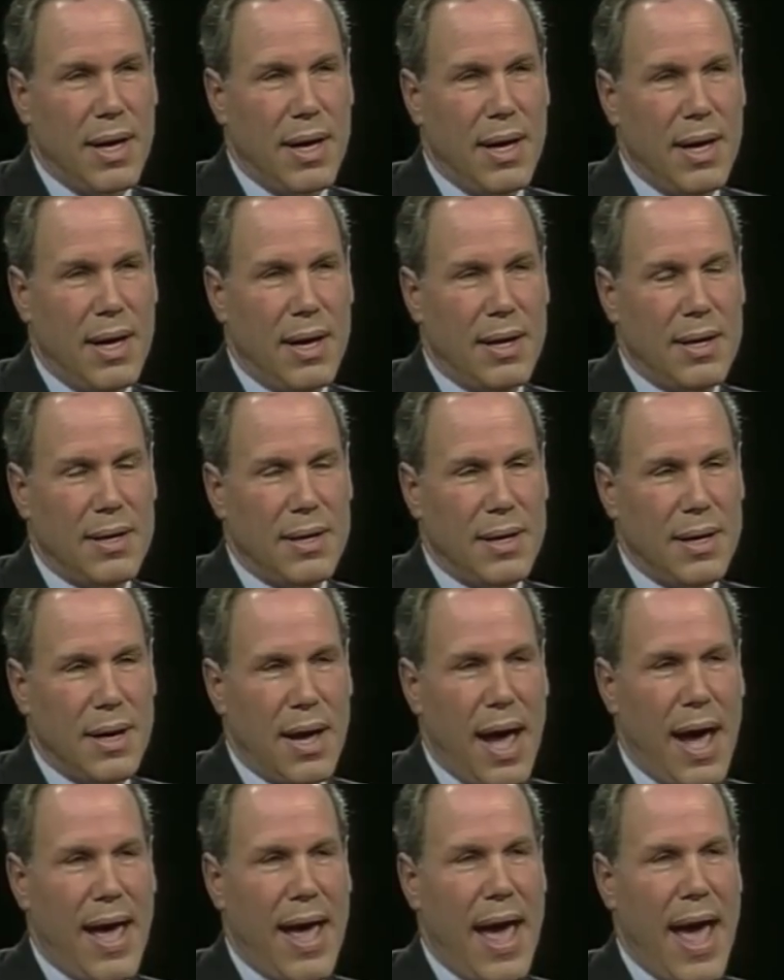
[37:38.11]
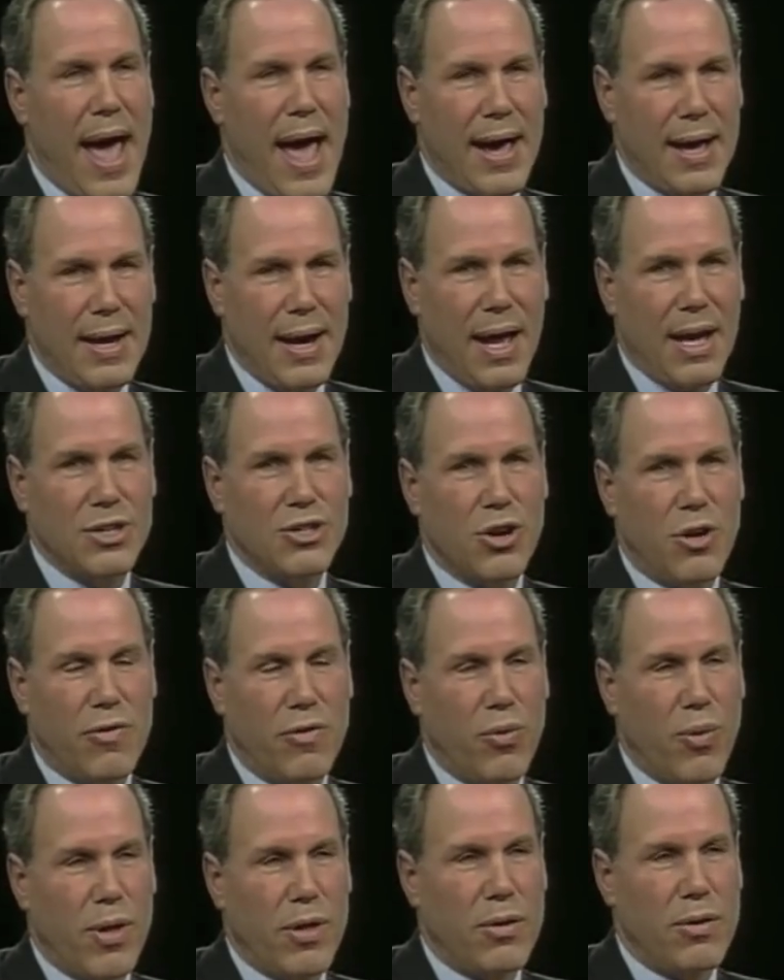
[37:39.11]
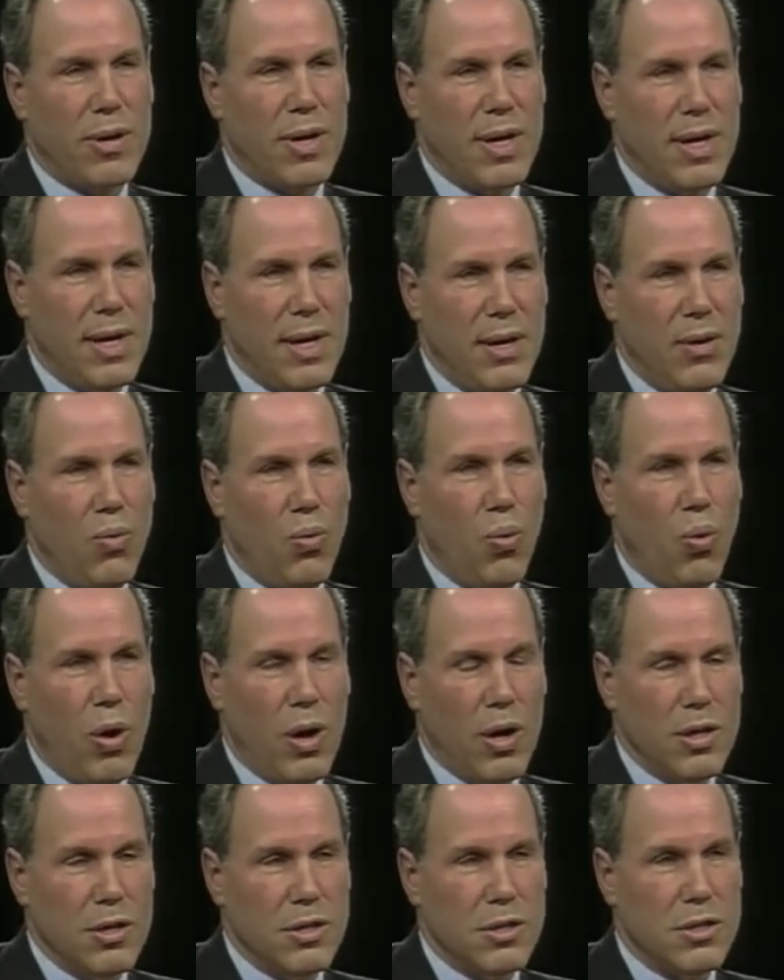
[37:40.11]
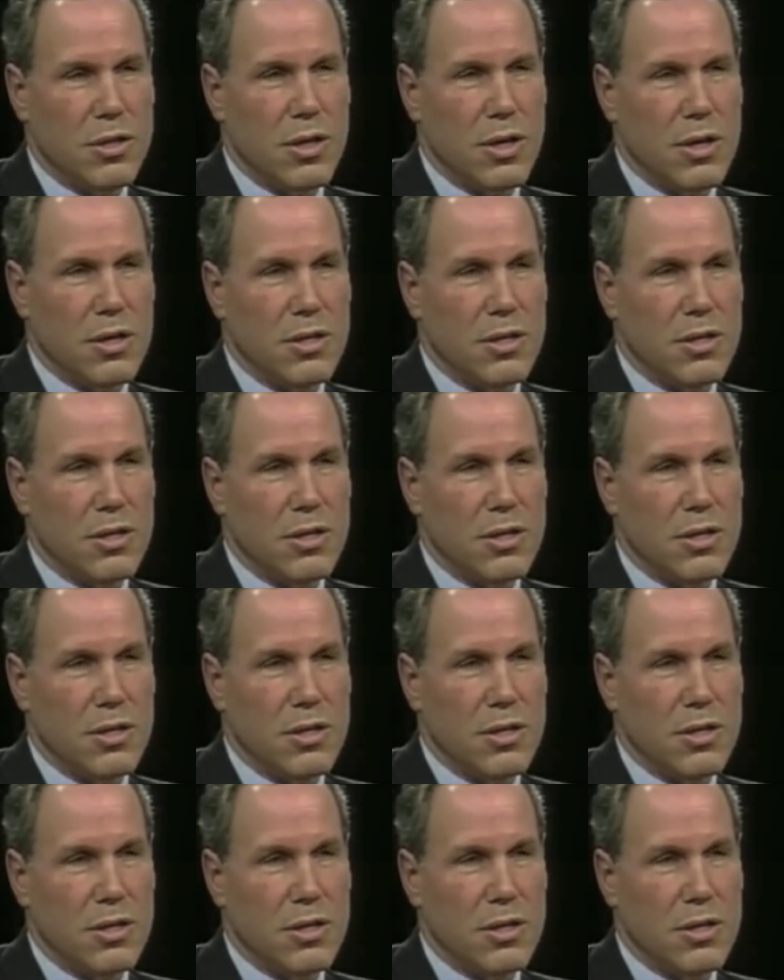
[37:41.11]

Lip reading: and I agonized over whether he was